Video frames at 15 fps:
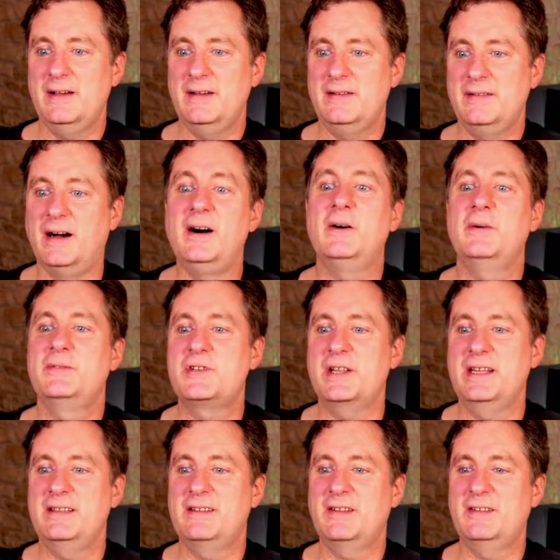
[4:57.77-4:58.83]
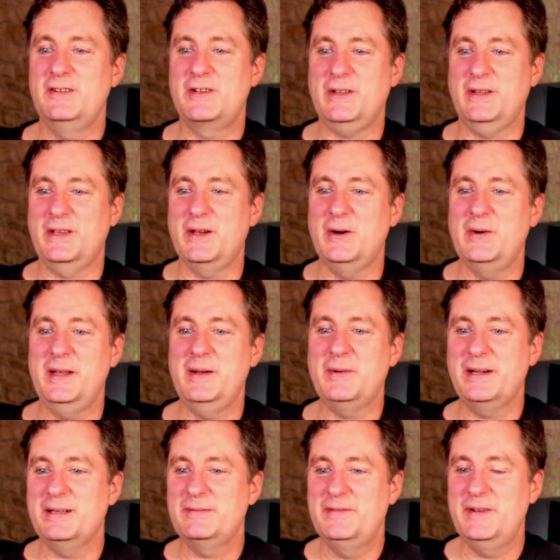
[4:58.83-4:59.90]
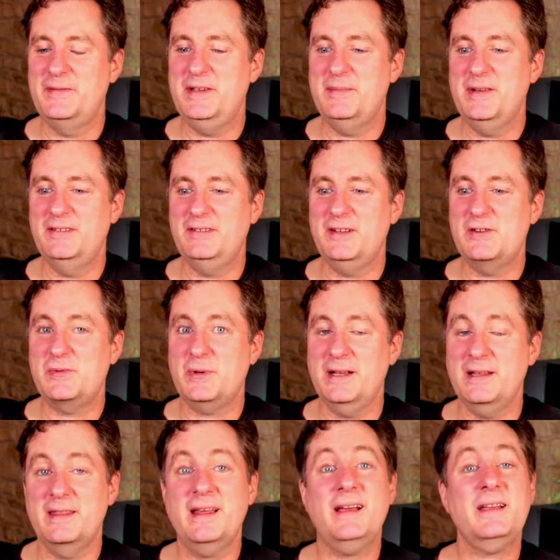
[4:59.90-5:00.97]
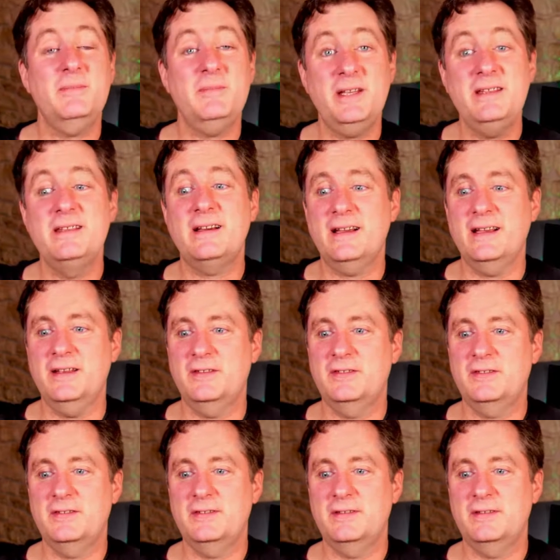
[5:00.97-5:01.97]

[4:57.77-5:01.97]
Janine doesn't usually go anywhere, 15 minutes each way. That can be nice.